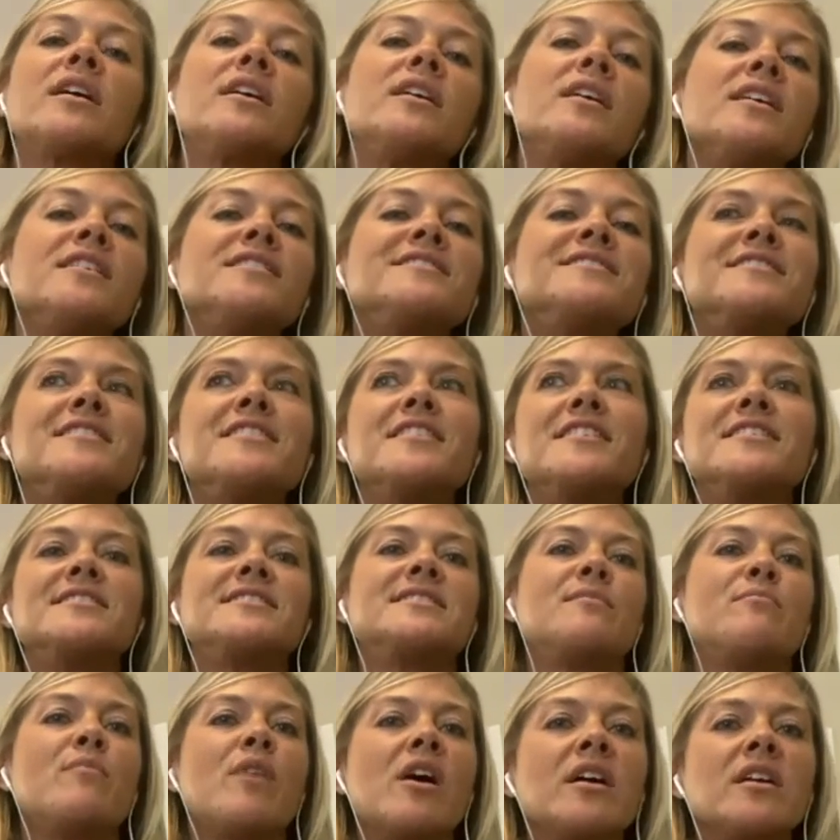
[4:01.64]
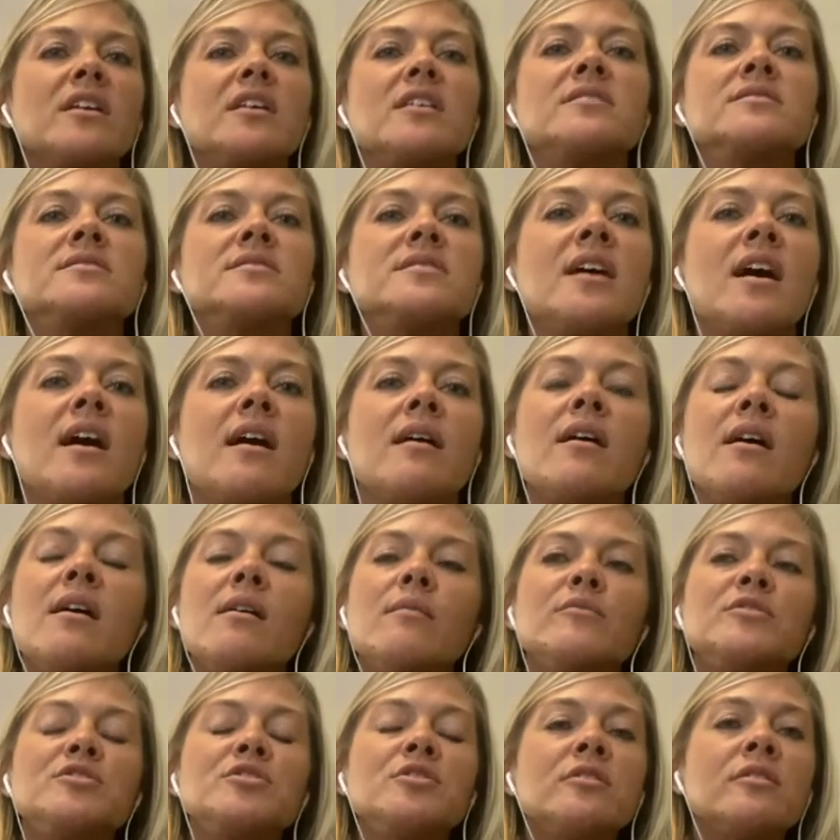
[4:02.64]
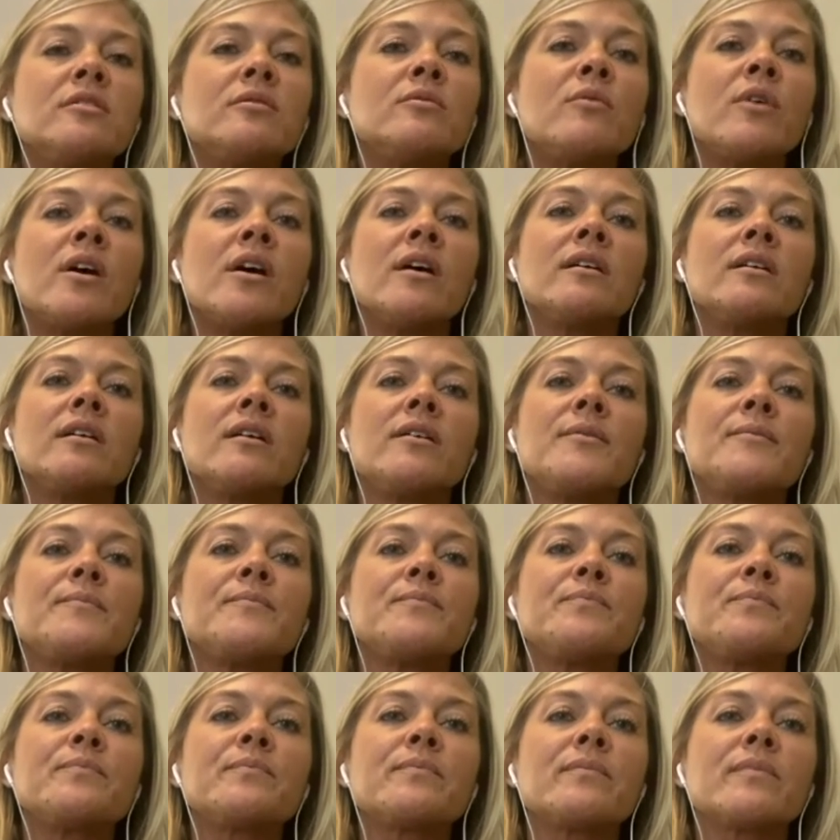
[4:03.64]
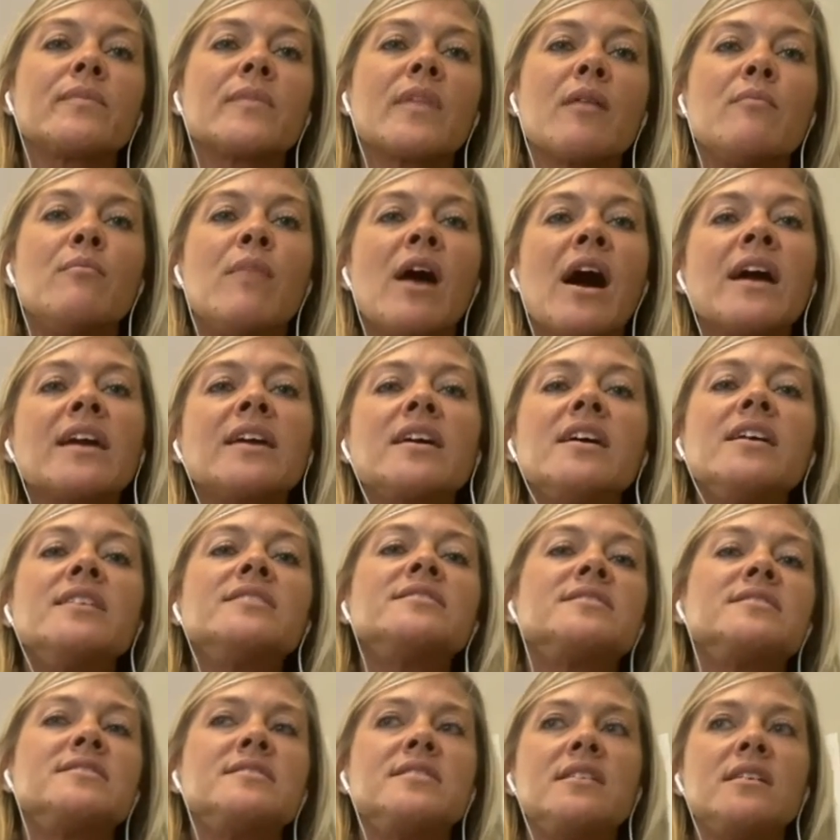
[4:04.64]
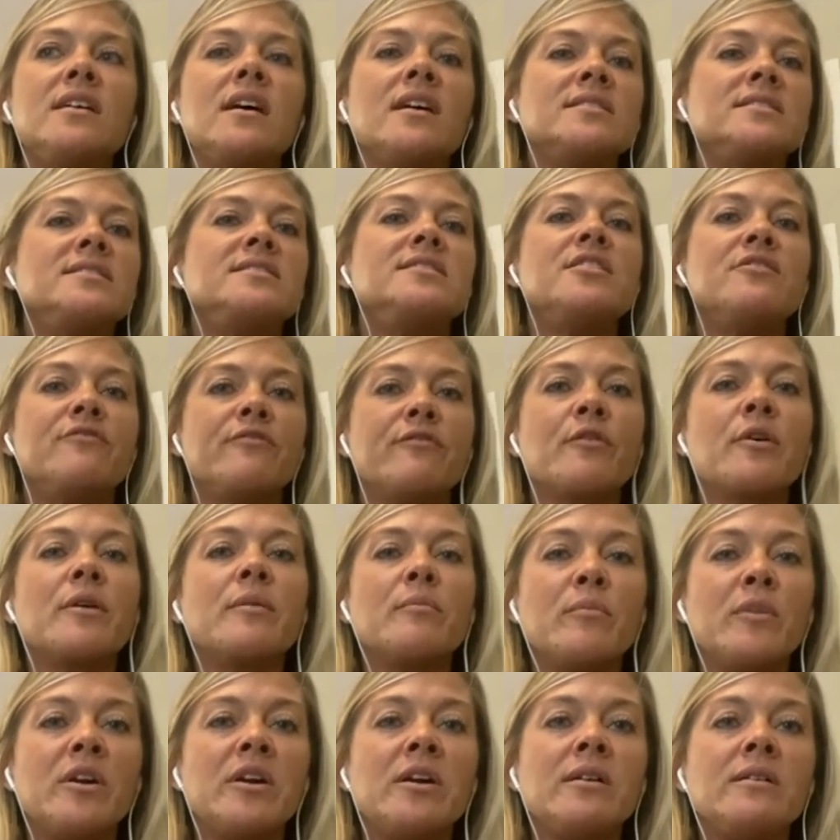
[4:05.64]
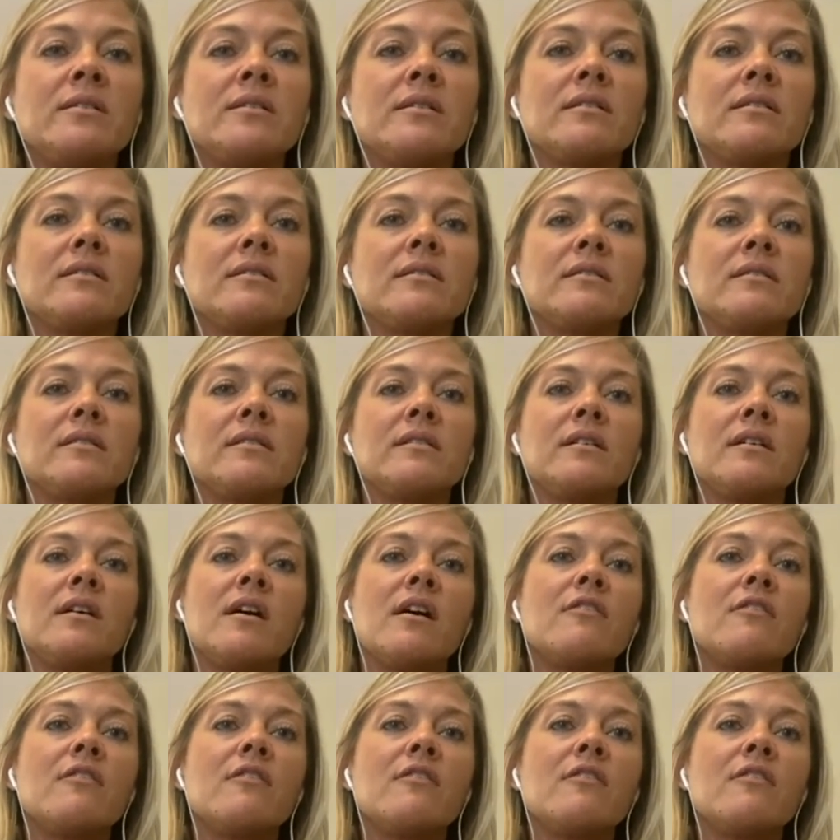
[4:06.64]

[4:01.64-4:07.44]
kids this and my kids that. Do you know what? my kids see a different me wow.